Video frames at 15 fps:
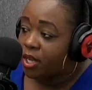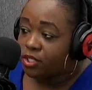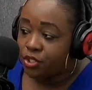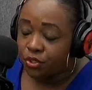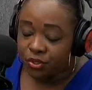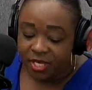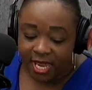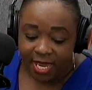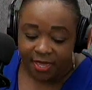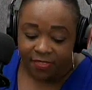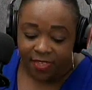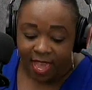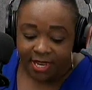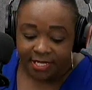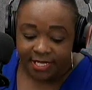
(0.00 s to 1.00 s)
to take
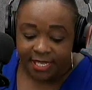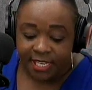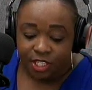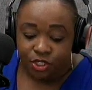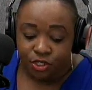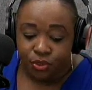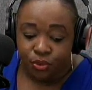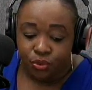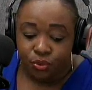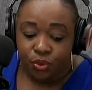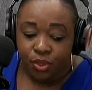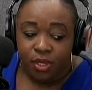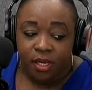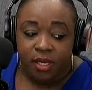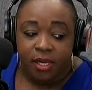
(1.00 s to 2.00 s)
that into
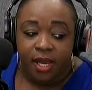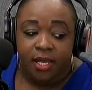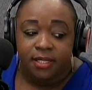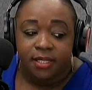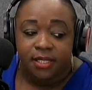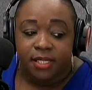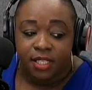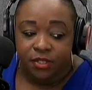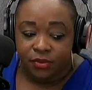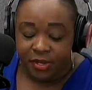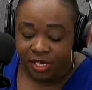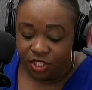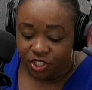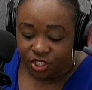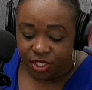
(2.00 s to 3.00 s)

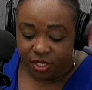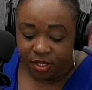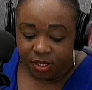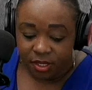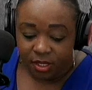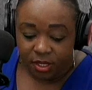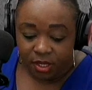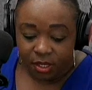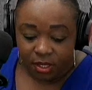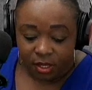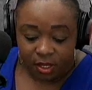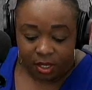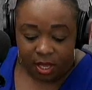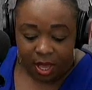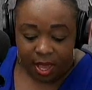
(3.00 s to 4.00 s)
consideration.
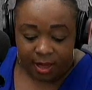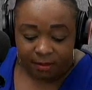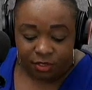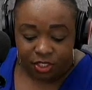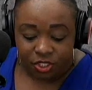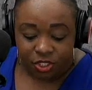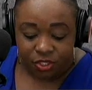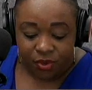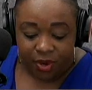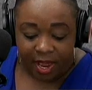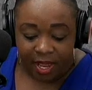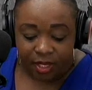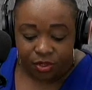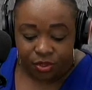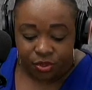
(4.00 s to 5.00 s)
I'm just
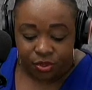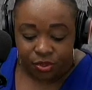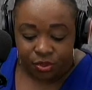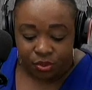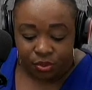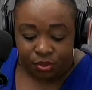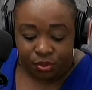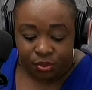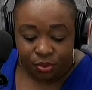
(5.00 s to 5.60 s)
trying to